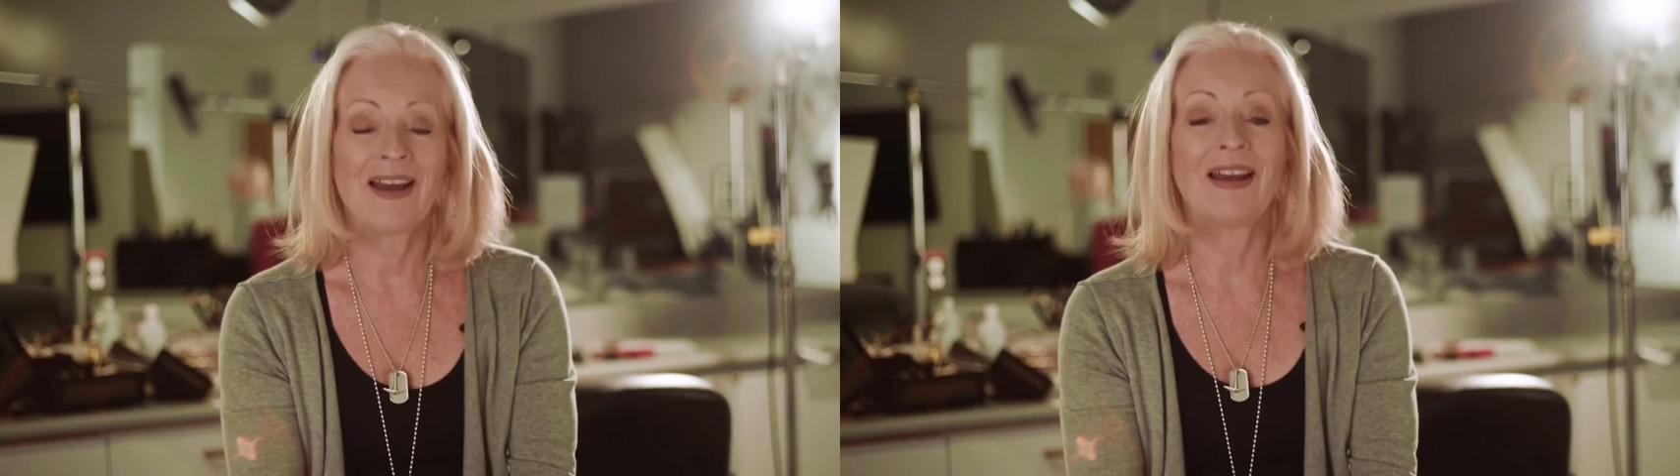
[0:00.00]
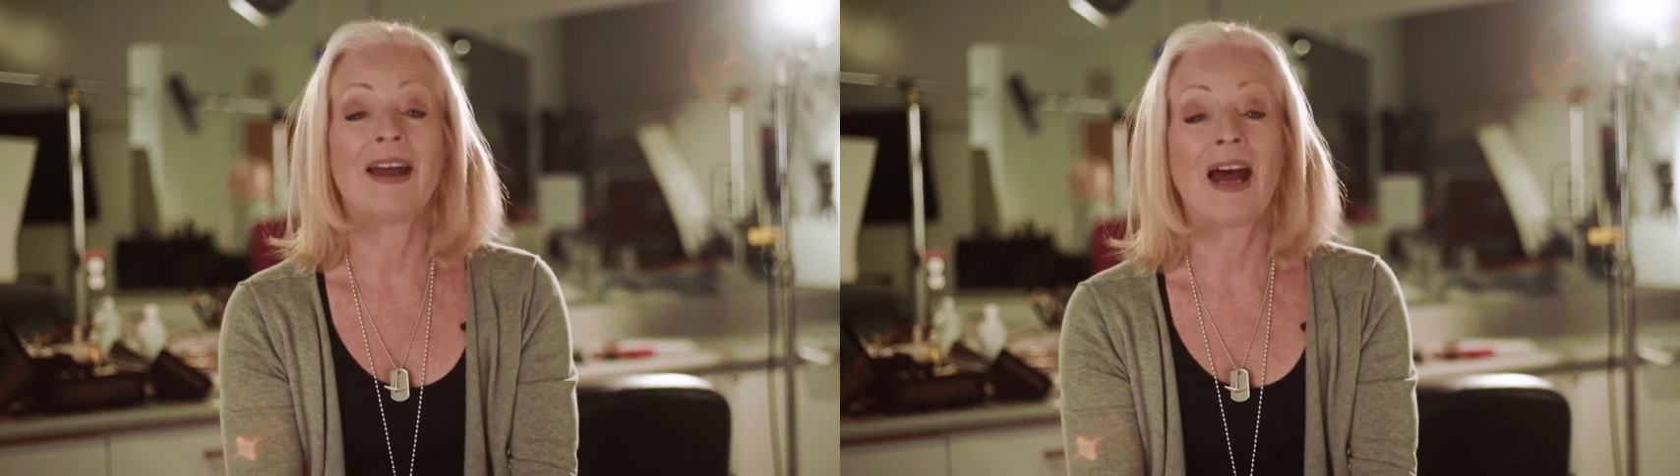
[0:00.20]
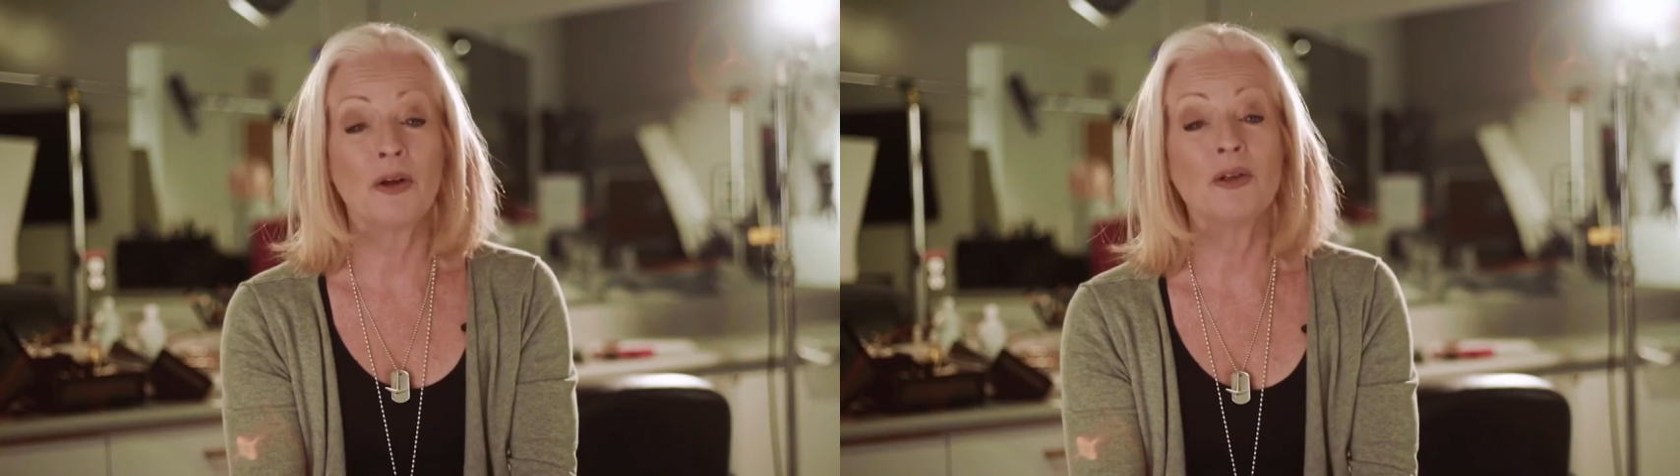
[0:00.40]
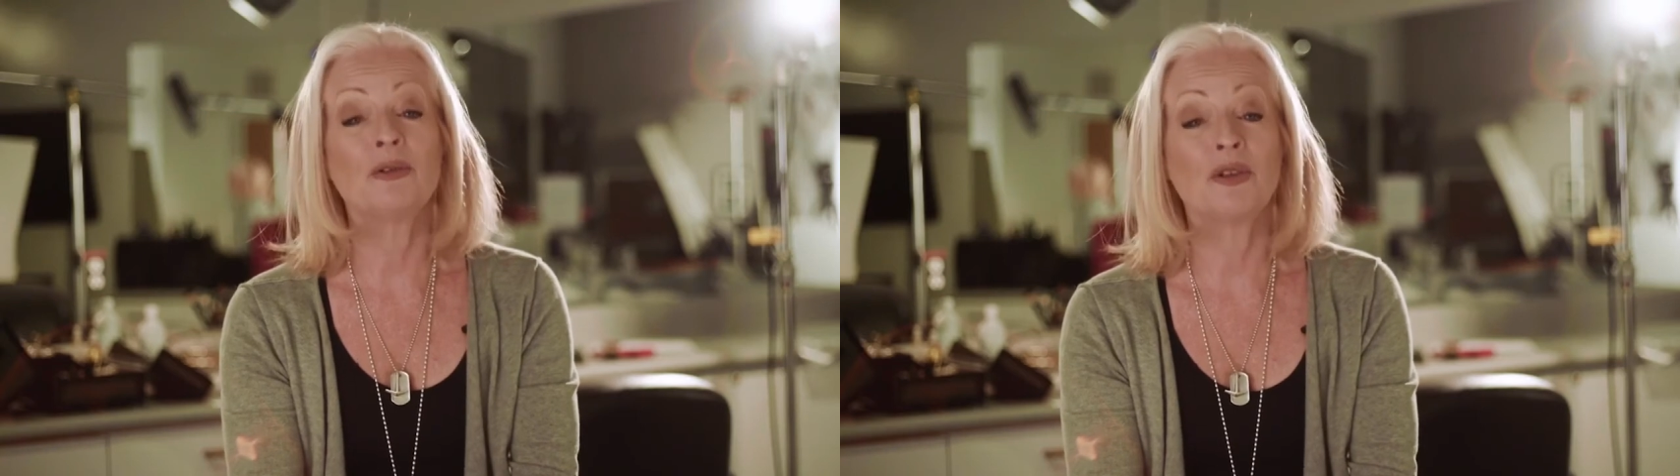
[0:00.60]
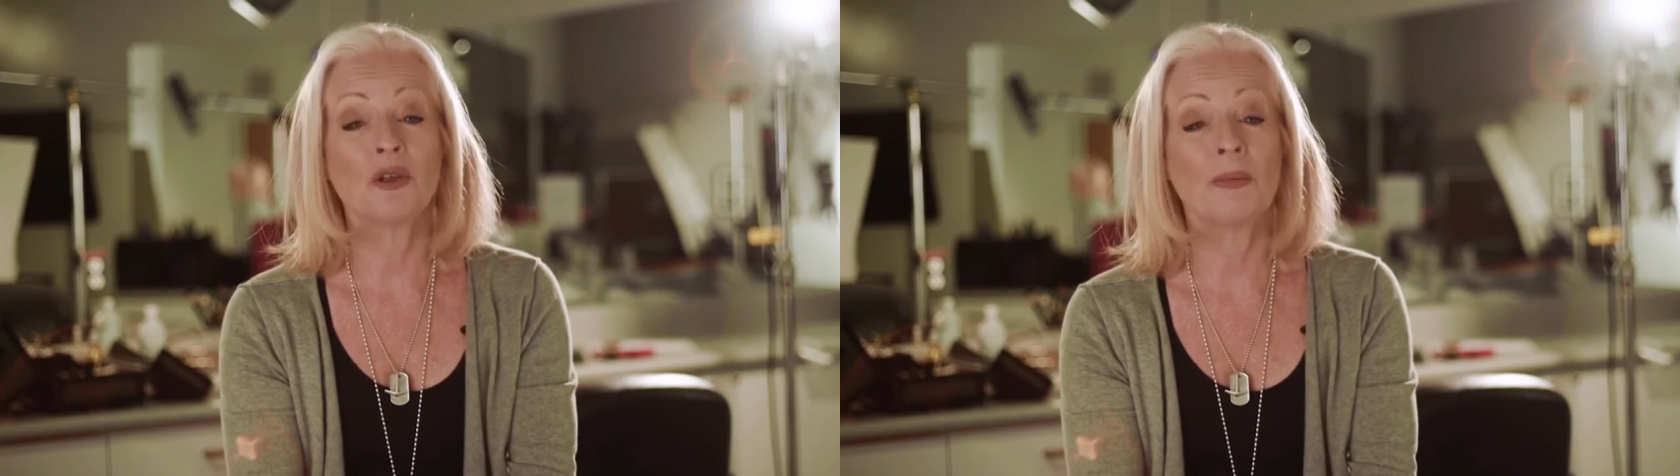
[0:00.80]
and how you
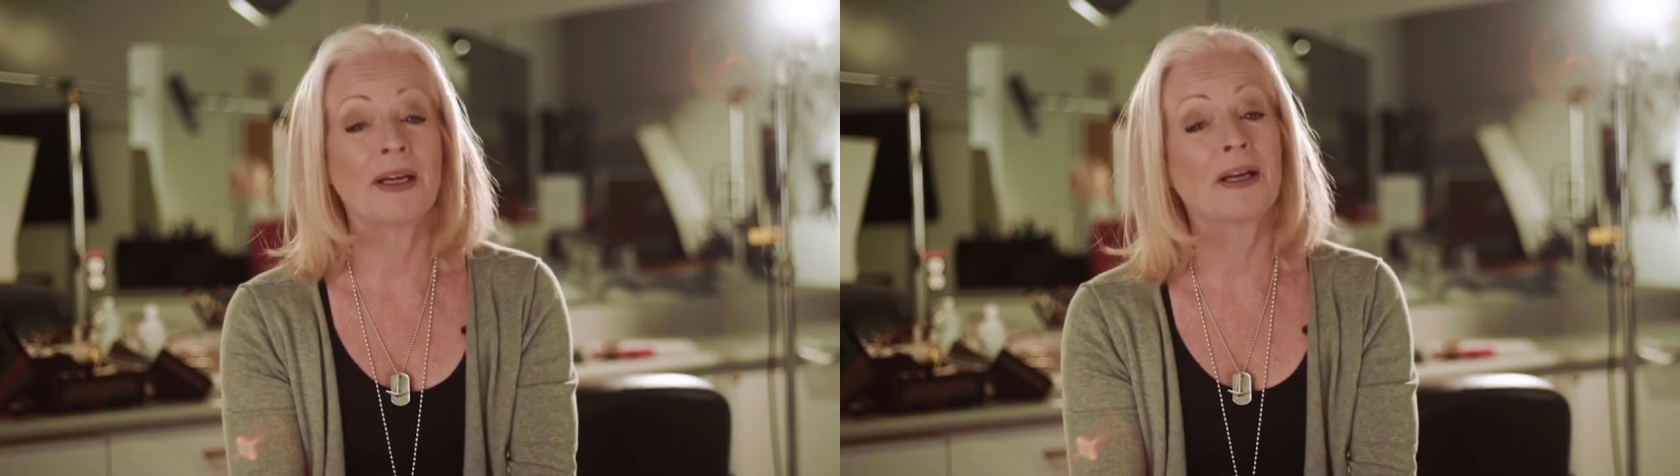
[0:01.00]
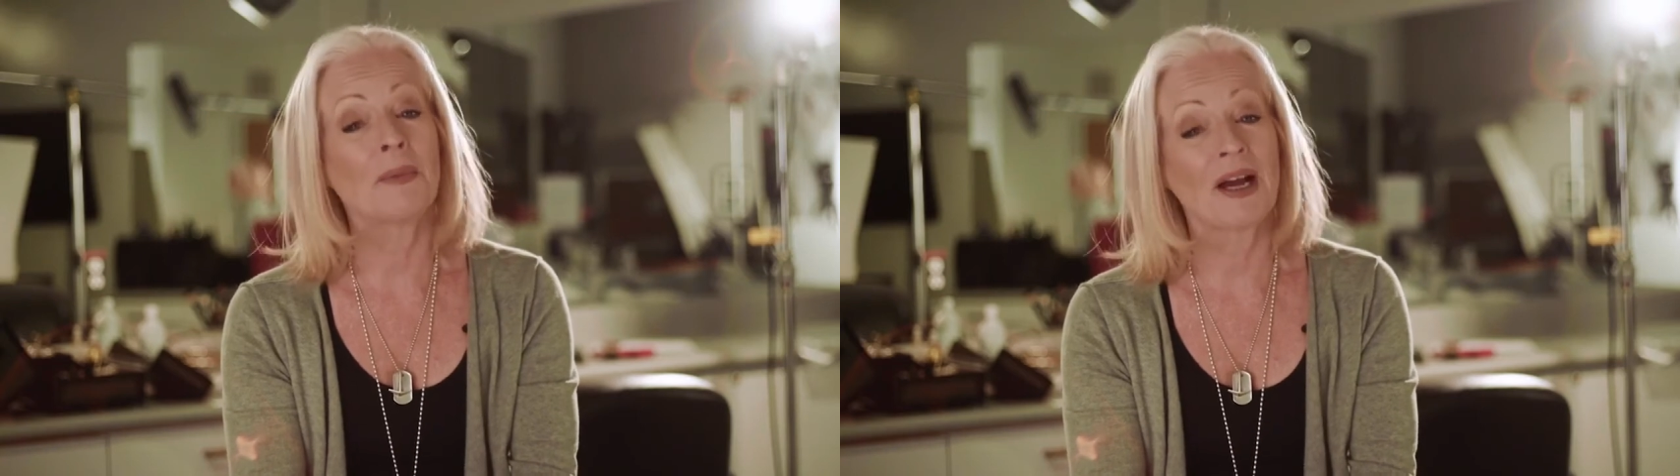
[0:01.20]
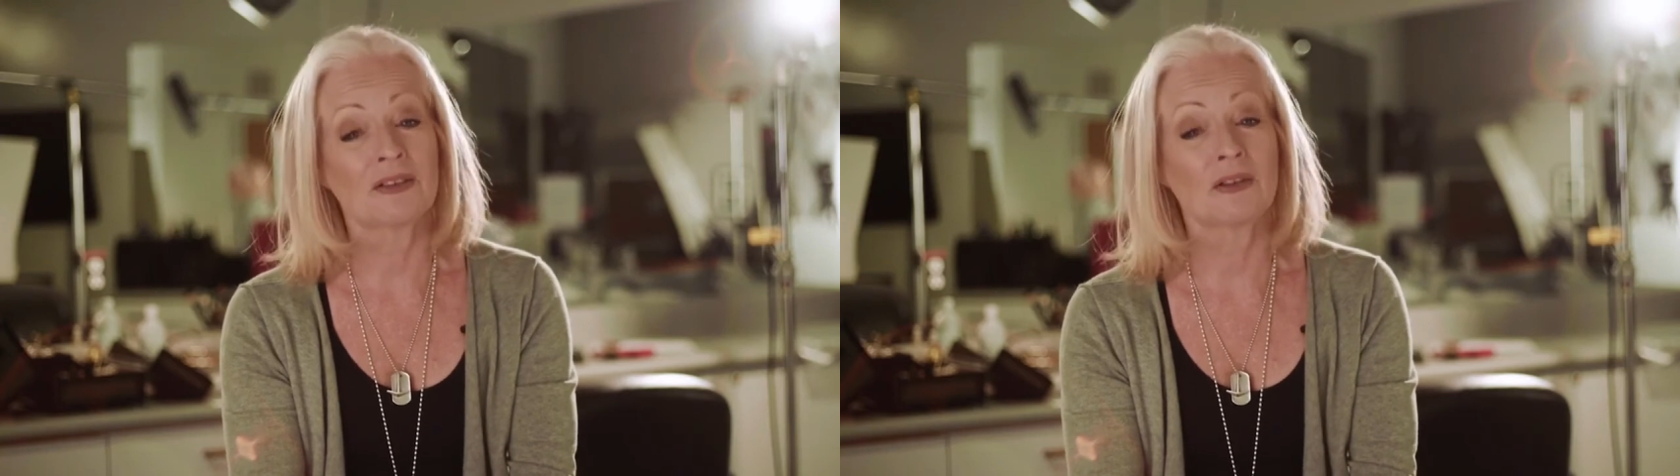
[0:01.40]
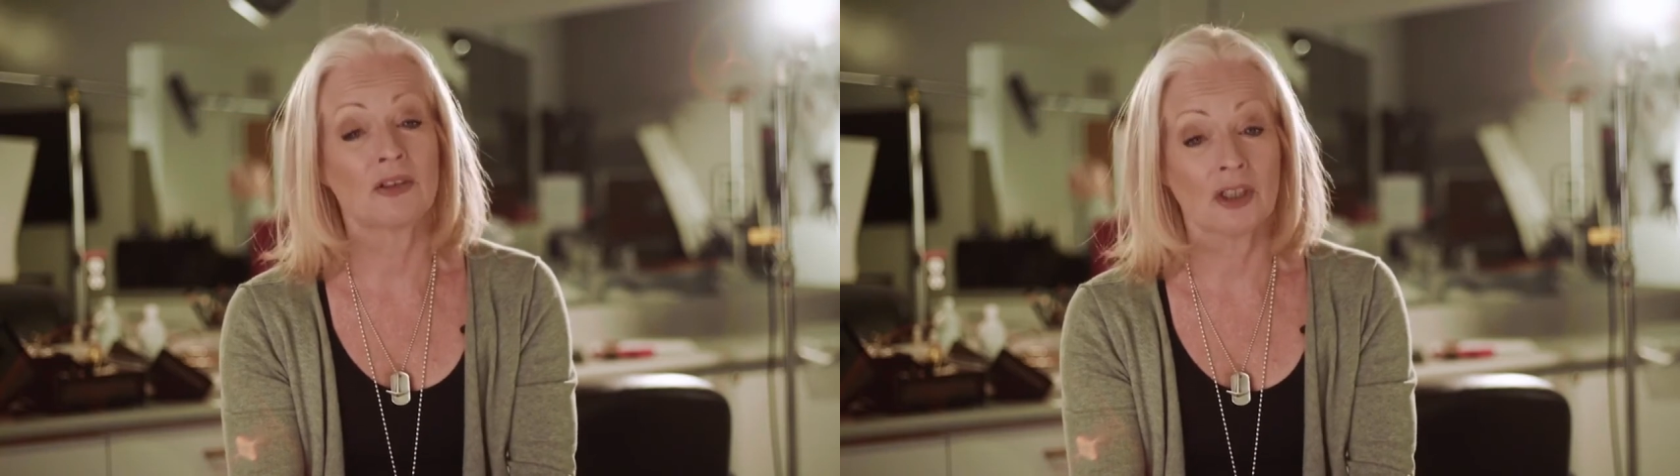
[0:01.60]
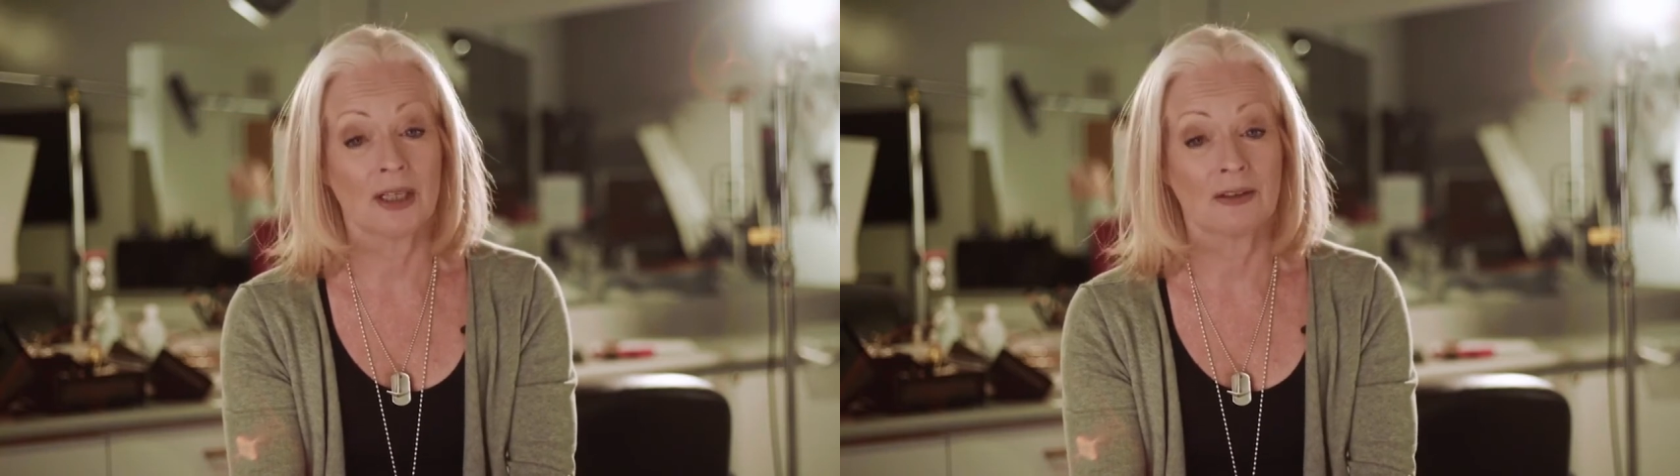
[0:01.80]
do your makeup has to
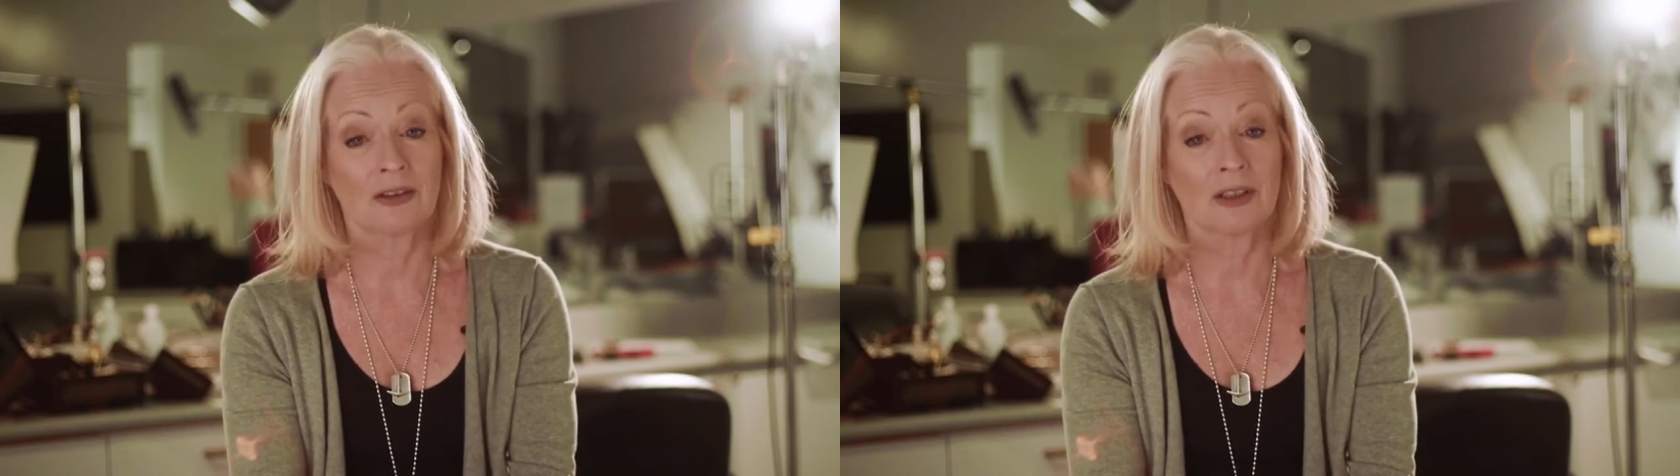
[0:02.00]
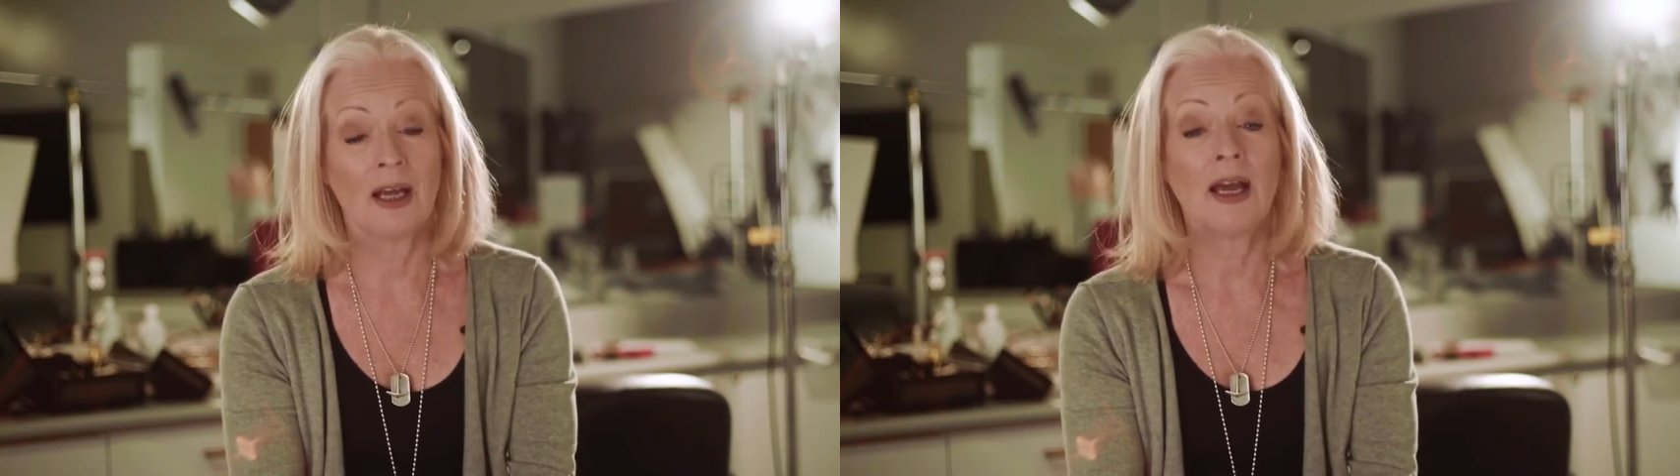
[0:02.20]
change.